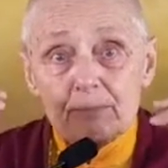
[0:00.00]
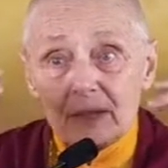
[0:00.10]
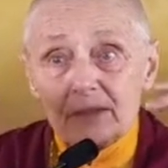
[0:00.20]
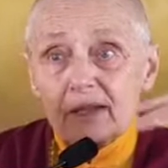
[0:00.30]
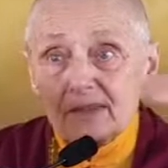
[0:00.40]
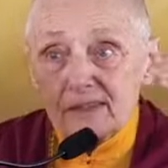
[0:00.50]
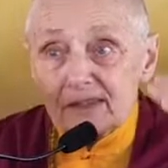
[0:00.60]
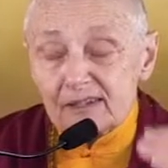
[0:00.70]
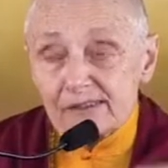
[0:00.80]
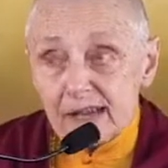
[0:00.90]
But the
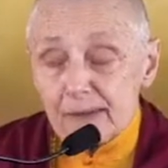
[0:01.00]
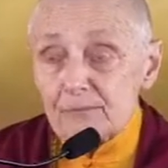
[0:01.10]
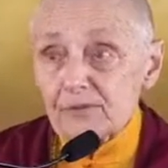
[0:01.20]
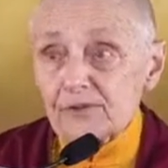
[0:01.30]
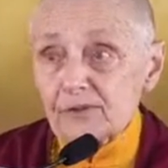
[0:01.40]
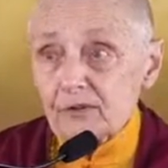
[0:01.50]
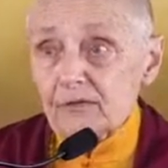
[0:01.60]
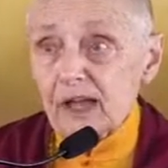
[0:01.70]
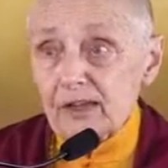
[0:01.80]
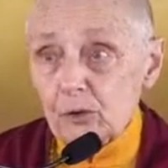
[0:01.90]
depths
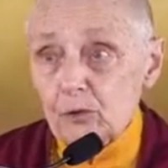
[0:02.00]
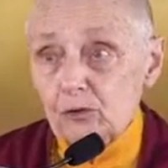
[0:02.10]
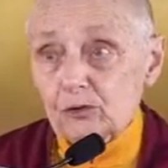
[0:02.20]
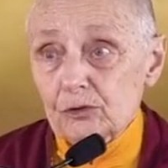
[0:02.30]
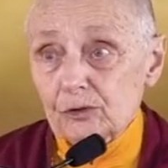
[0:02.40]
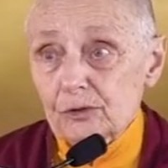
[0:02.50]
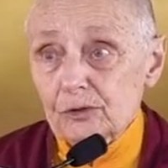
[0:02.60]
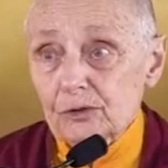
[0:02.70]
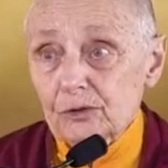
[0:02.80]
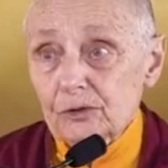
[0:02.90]
of that ocean,
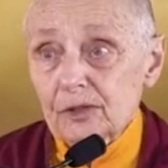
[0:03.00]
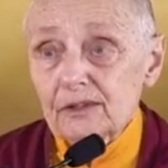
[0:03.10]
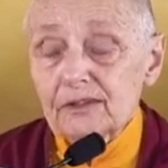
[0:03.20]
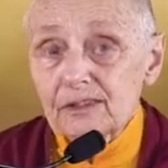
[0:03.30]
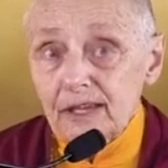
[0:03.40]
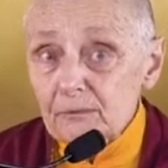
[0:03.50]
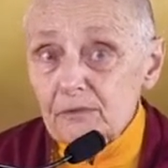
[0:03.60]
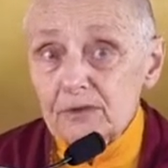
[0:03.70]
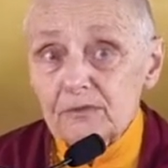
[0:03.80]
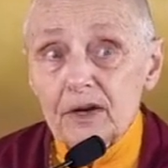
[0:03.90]
the
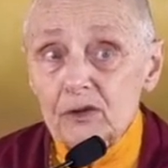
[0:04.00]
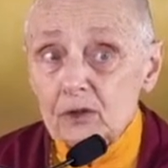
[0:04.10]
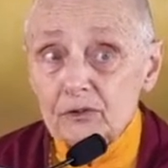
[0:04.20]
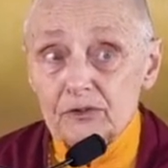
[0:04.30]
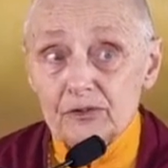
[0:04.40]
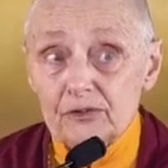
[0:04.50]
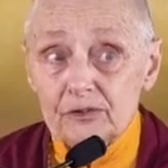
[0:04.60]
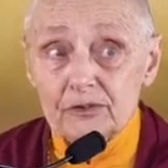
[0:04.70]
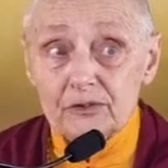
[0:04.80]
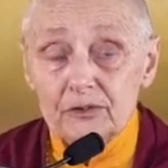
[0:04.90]
depths of our
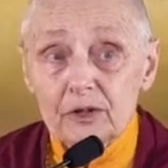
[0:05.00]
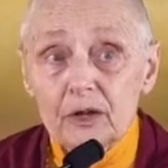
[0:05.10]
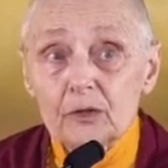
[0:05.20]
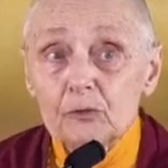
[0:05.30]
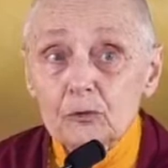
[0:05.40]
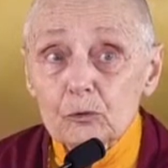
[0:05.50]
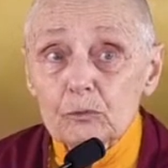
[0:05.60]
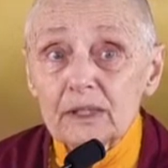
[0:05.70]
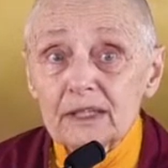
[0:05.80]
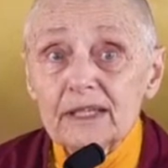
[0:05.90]
consciousness,
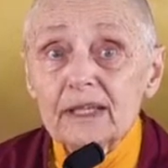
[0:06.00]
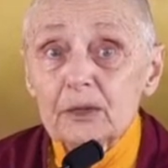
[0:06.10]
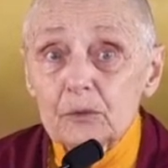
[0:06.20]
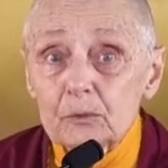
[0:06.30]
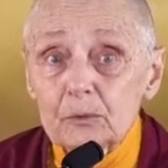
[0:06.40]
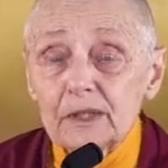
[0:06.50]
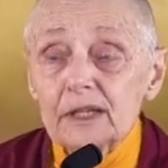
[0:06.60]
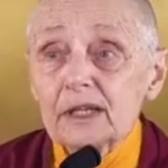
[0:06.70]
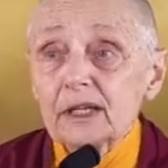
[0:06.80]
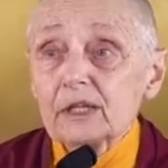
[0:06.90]
normally
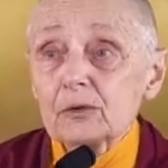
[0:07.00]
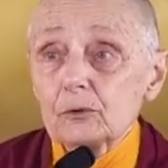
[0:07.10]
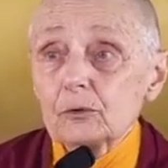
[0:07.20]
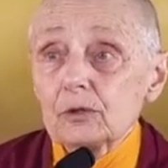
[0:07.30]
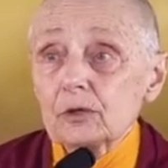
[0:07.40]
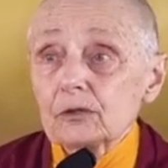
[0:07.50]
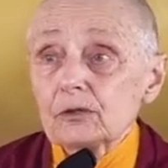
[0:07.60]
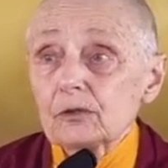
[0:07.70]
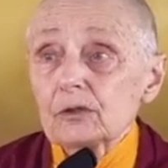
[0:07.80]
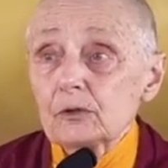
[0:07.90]
we do
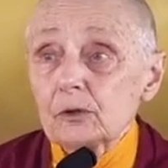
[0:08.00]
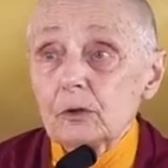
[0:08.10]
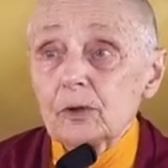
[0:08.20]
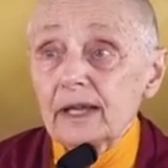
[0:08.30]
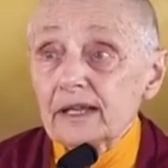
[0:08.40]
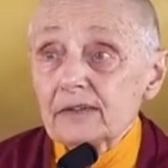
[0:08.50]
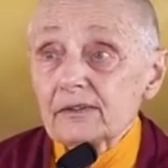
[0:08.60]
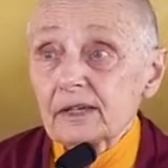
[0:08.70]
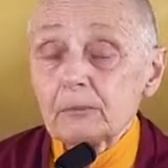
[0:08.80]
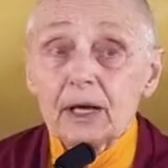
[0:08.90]
not know
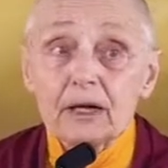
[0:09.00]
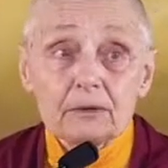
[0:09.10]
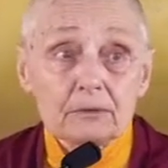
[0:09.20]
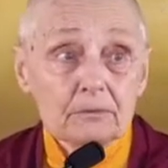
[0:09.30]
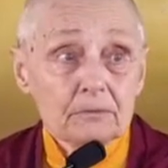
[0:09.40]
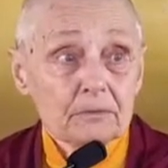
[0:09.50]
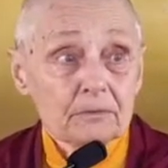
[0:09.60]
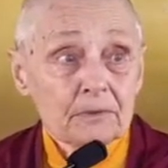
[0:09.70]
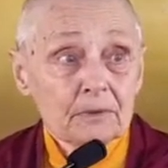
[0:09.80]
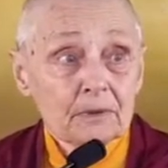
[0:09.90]
anything about,
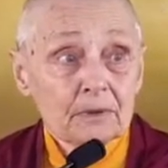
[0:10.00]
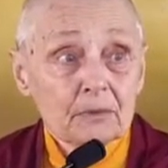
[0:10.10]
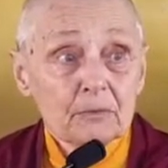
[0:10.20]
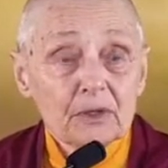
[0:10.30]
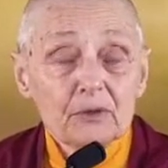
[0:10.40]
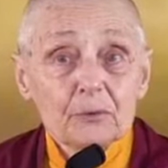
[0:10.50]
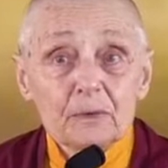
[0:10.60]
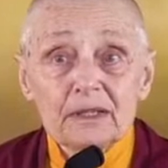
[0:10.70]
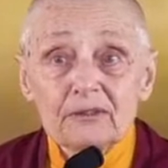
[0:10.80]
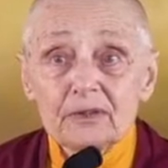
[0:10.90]
because
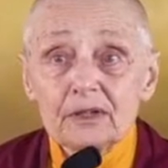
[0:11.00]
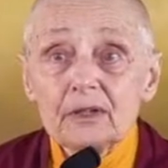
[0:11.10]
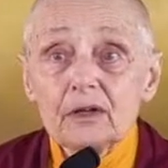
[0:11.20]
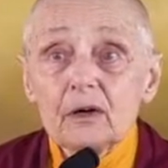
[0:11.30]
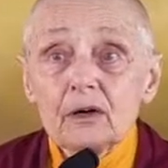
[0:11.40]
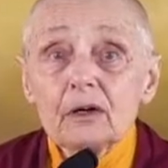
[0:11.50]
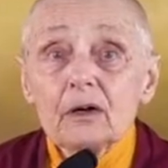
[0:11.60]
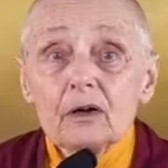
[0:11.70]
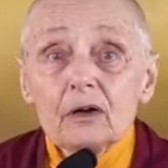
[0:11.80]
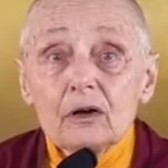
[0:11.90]
we're living
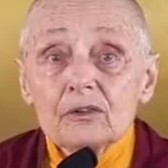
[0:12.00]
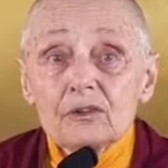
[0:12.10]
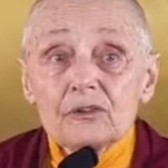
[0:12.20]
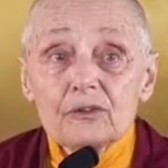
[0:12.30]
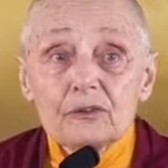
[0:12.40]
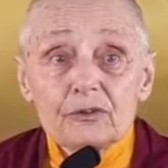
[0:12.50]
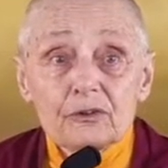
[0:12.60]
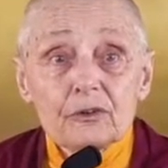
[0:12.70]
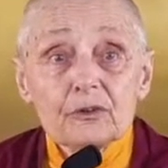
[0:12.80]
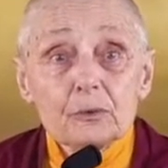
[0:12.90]
on the
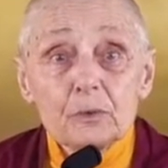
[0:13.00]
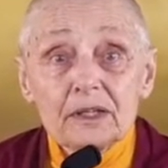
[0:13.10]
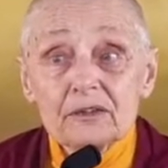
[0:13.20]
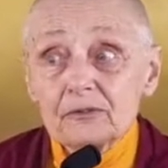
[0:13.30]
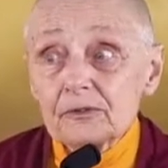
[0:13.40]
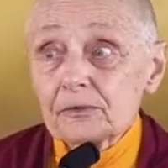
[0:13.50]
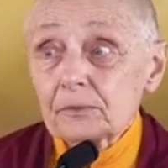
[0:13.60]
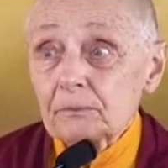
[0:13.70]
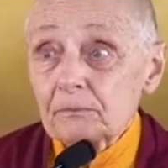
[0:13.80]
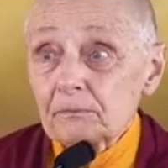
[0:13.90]
surface, on the waves.